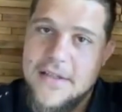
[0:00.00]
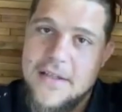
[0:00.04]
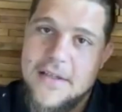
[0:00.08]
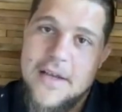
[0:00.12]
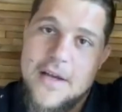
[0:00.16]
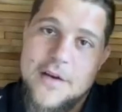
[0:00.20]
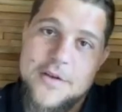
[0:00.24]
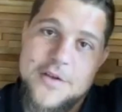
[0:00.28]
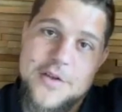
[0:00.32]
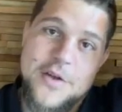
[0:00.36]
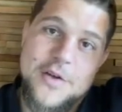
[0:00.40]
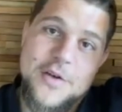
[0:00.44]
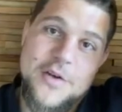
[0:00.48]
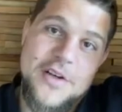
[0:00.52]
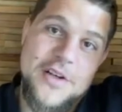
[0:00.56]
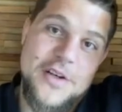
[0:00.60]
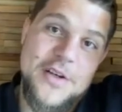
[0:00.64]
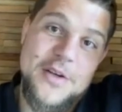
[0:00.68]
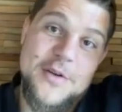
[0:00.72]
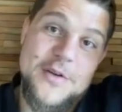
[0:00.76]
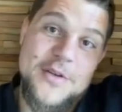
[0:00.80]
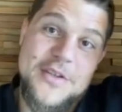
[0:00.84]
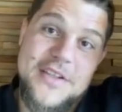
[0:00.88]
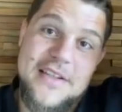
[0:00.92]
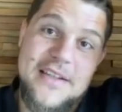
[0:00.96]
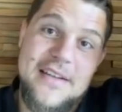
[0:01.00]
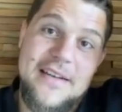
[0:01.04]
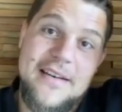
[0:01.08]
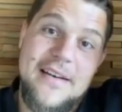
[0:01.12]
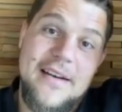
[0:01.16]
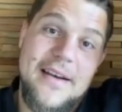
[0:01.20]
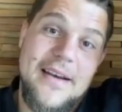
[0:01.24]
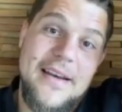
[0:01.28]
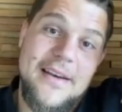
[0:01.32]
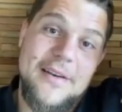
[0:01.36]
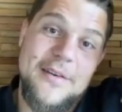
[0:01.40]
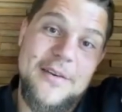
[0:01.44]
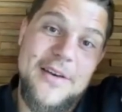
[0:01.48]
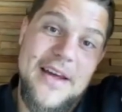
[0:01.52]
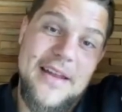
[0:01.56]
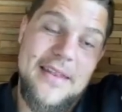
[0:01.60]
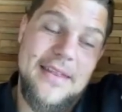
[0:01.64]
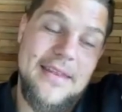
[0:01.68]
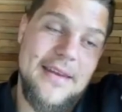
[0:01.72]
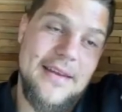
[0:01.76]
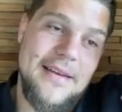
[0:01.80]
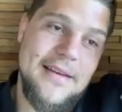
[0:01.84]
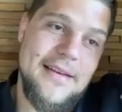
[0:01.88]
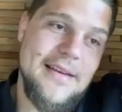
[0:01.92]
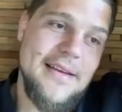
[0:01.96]
And now she couldn't use a degree or
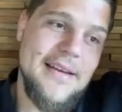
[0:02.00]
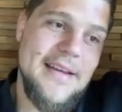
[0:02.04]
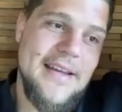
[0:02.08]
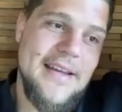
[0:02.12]
nothing.